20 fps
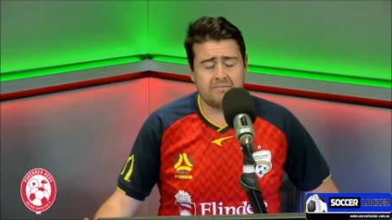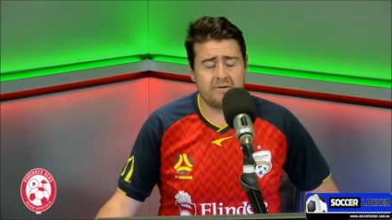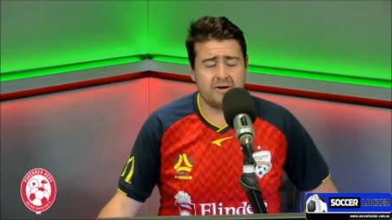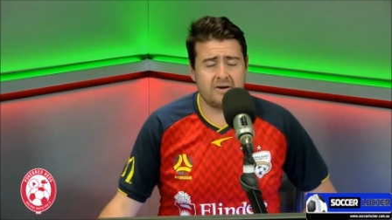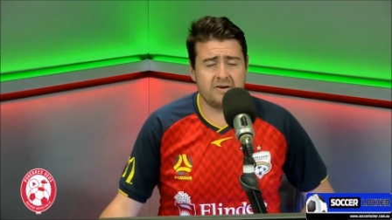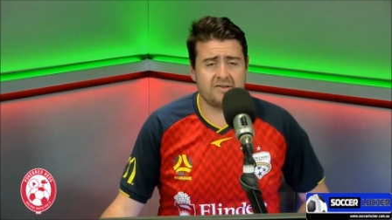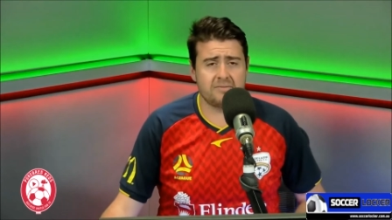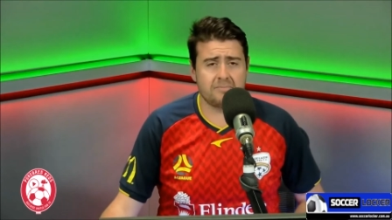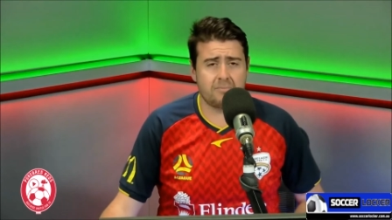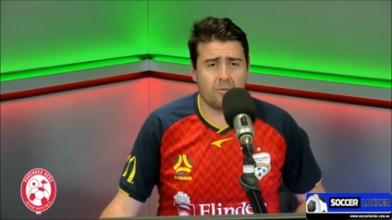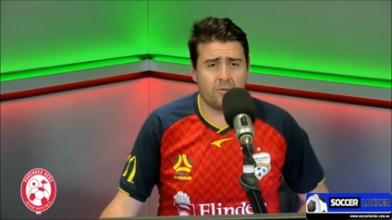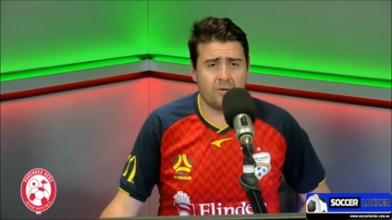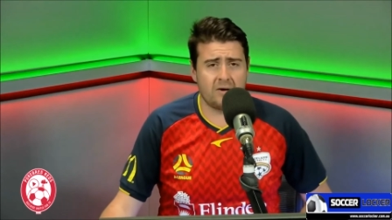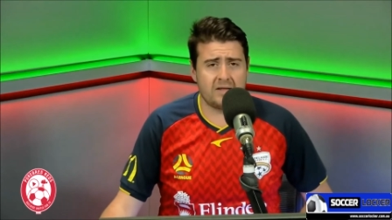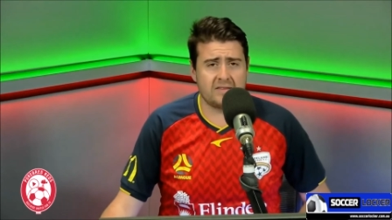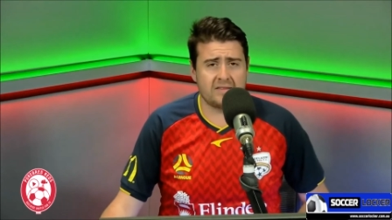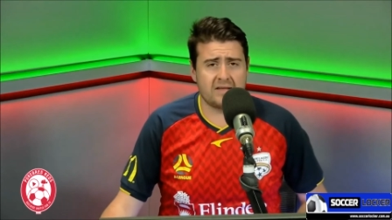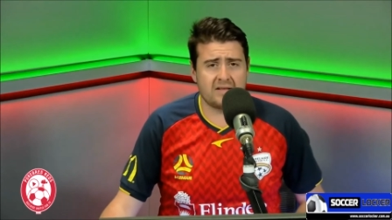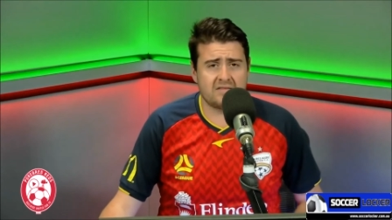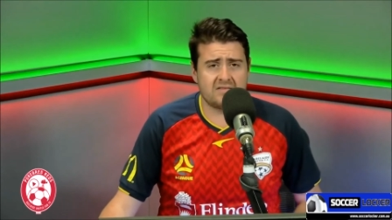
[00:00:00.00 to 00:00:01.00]
very
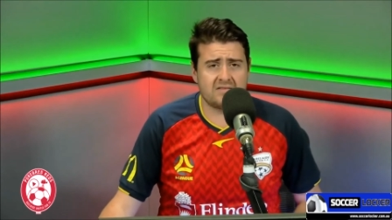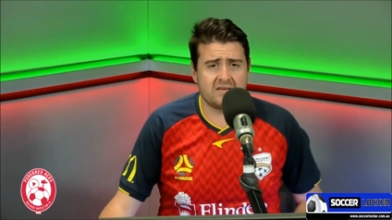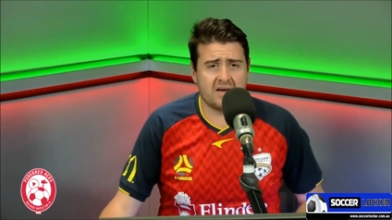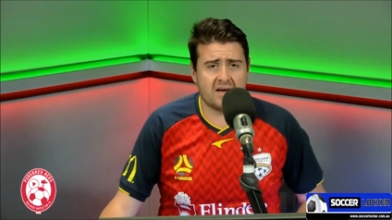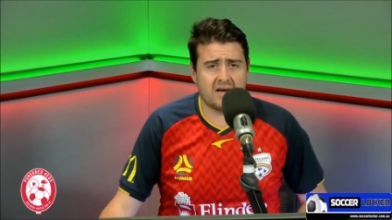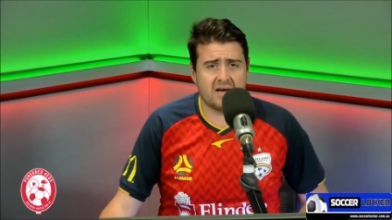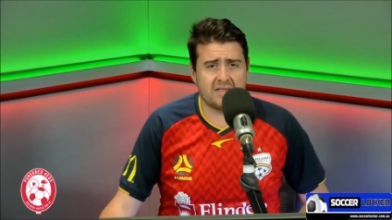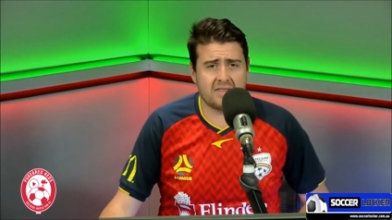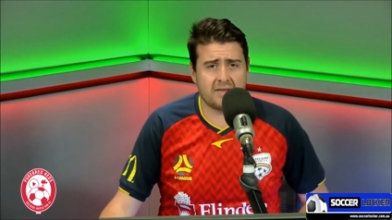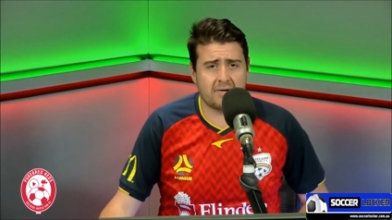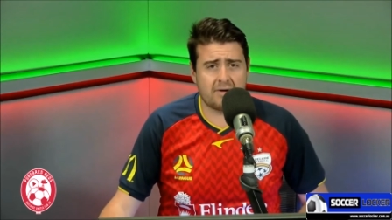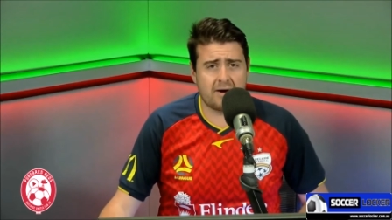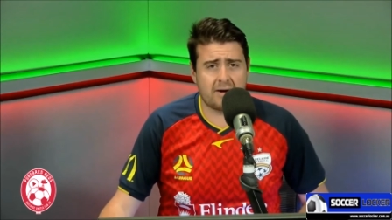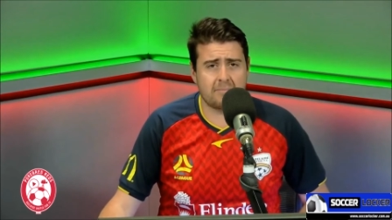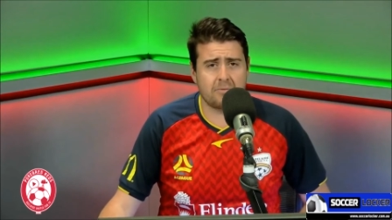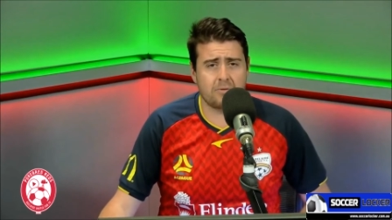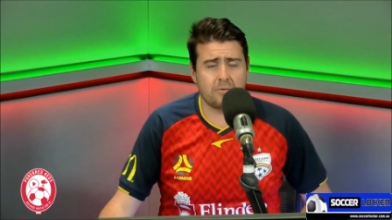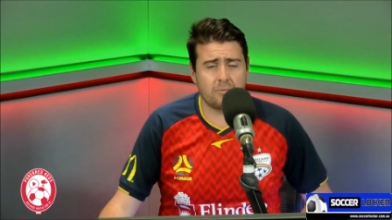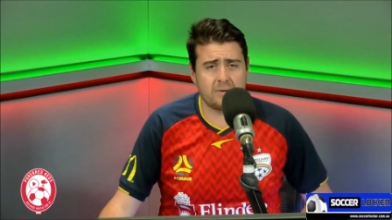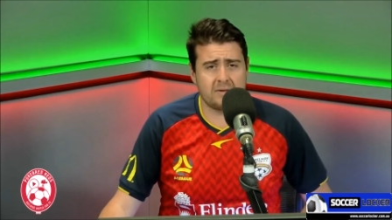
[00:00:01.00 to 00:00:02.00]
disappointing that uh, they were
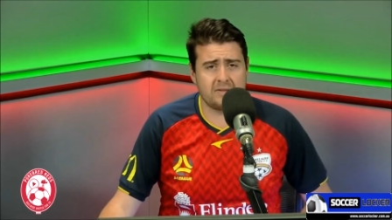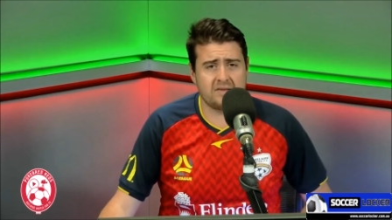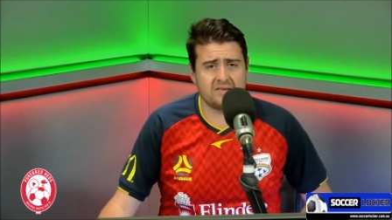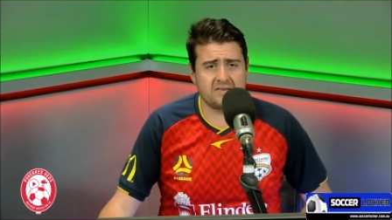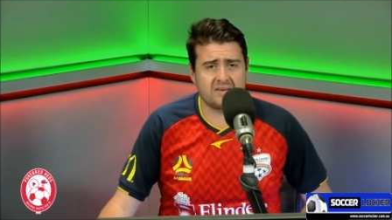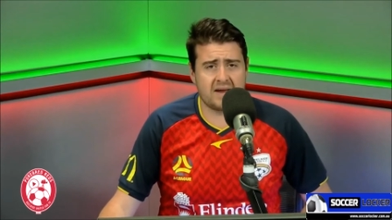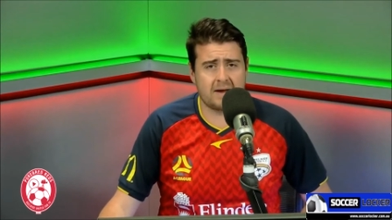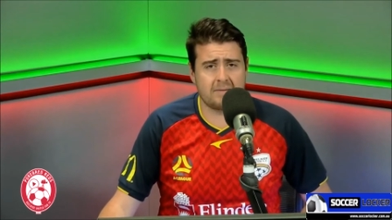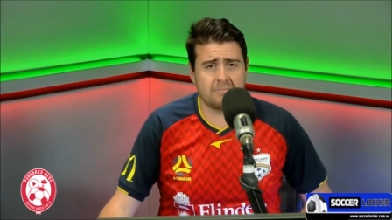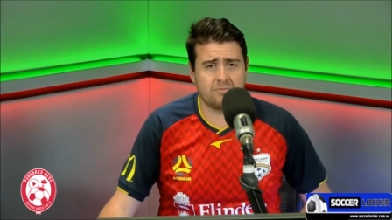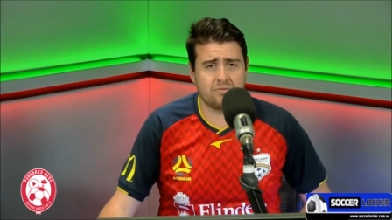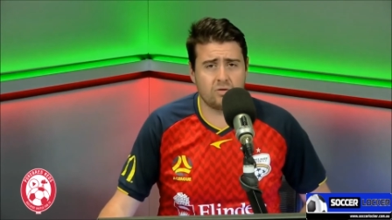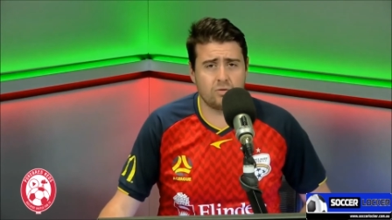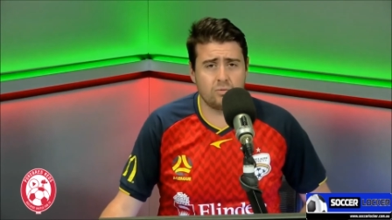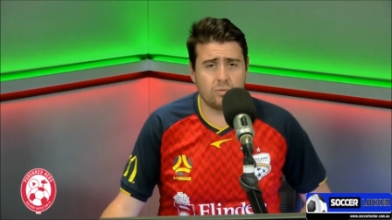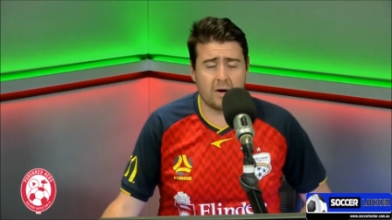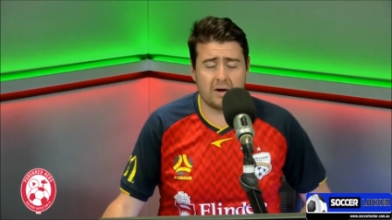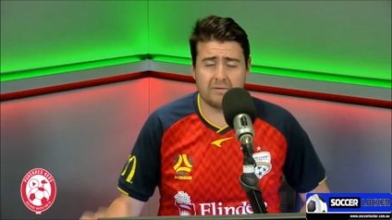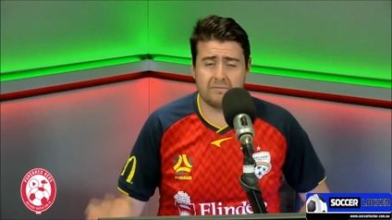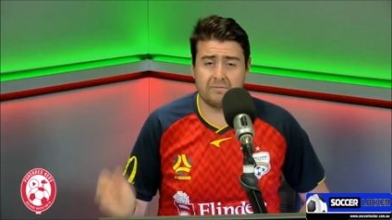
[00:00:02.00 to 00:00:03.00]
able to win this game
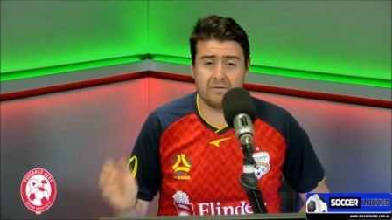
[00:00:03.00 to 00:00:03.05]
2 1.